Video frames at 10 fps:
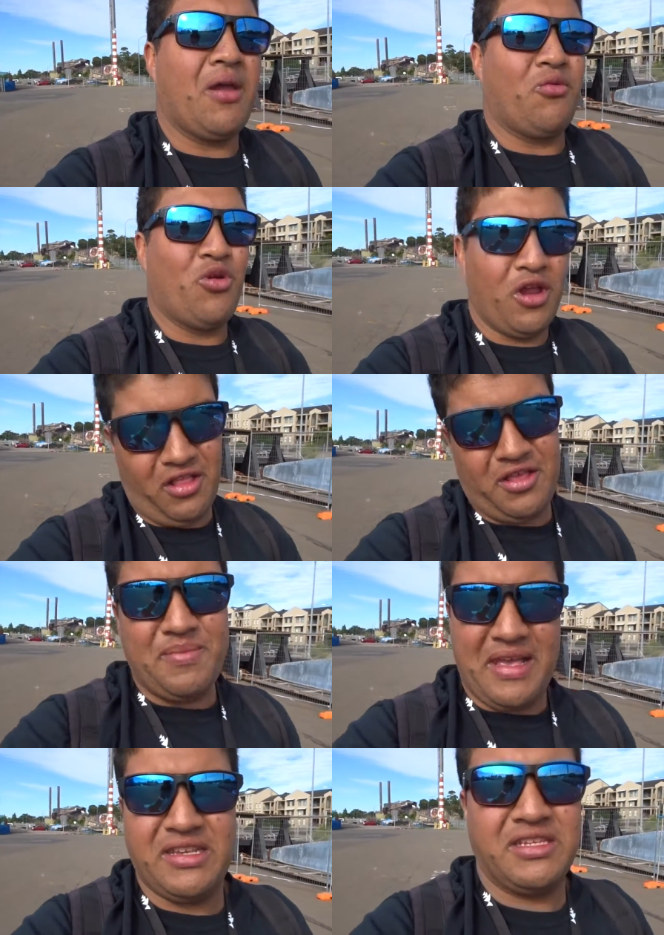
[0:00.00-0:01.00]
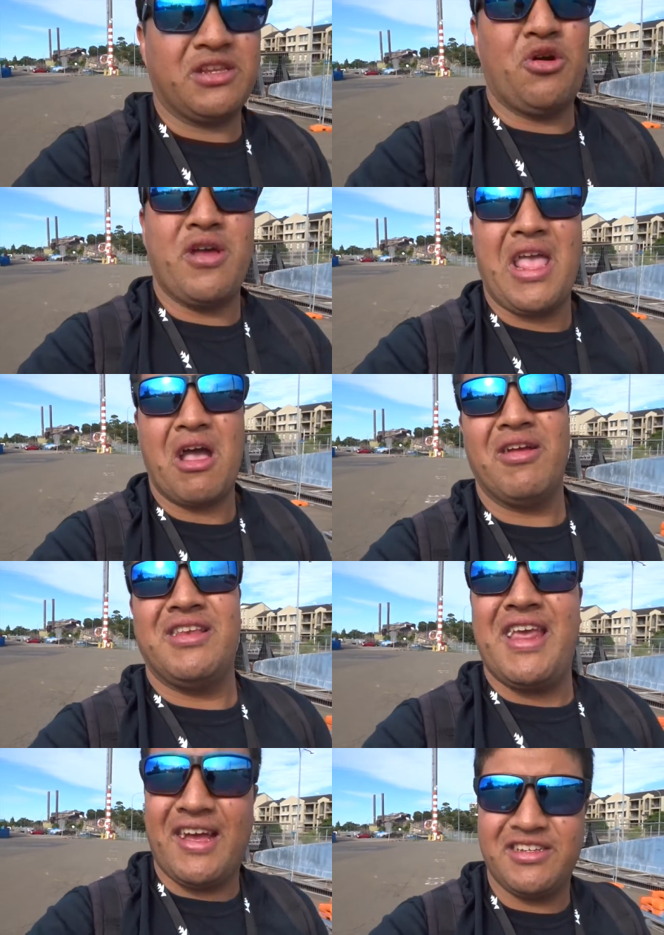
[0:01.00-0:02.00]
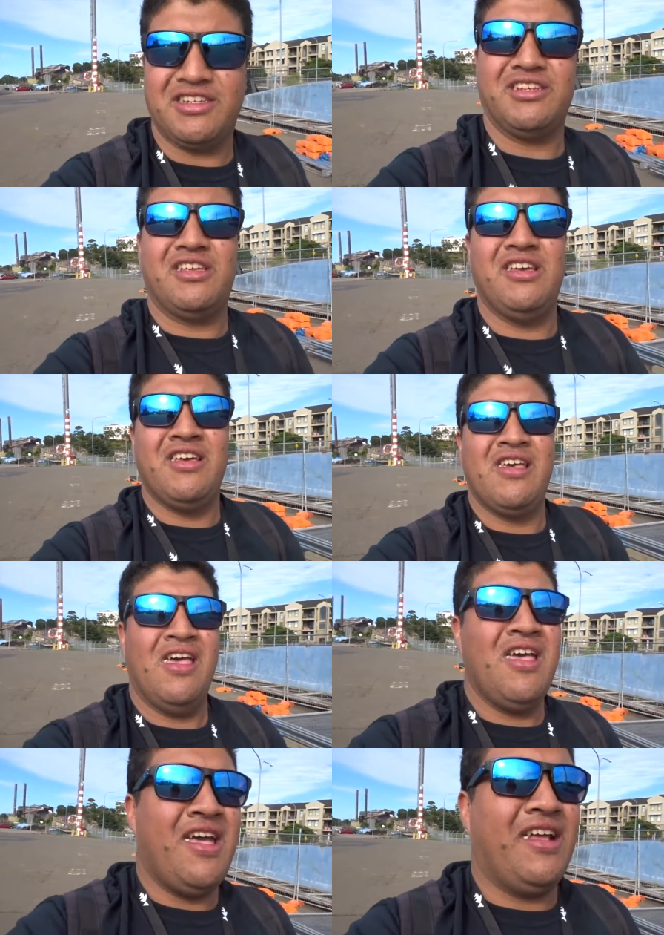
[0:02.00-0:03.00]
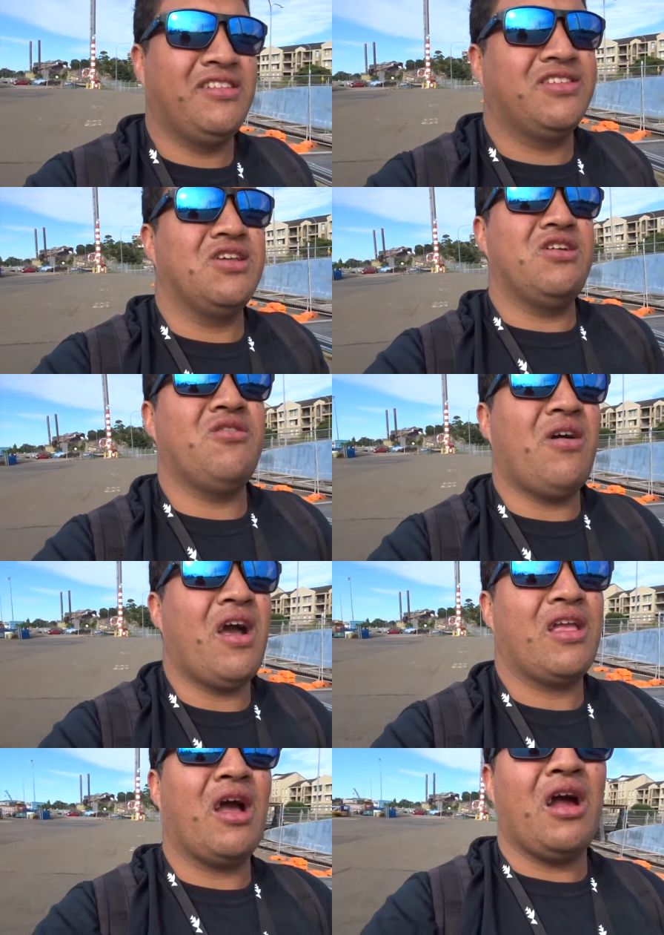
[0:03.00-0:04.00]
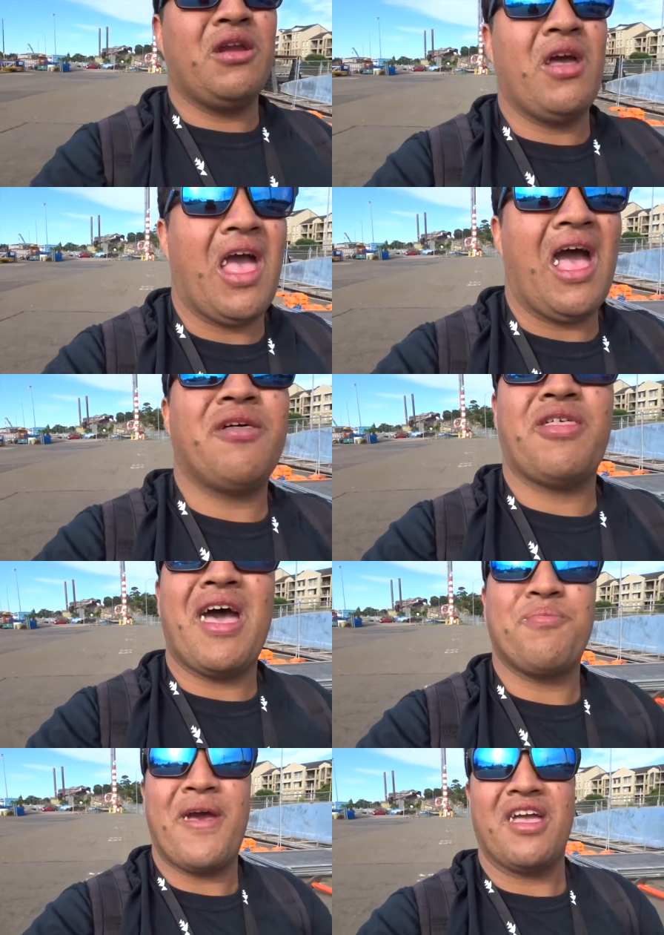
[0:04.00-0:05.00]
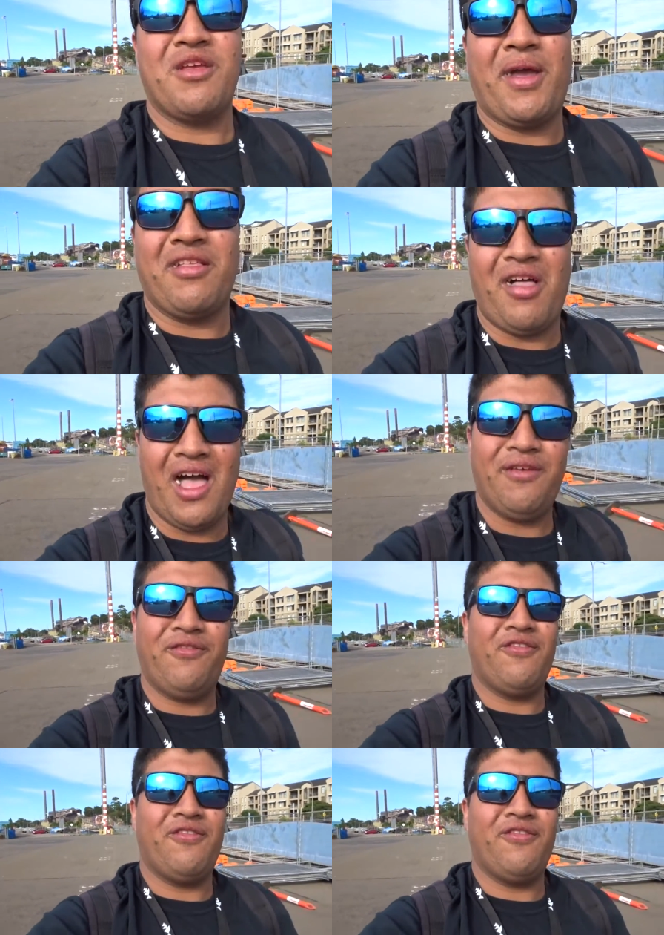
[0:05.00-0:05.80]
I really miss going out and dancing. And so I gotta add that back in my life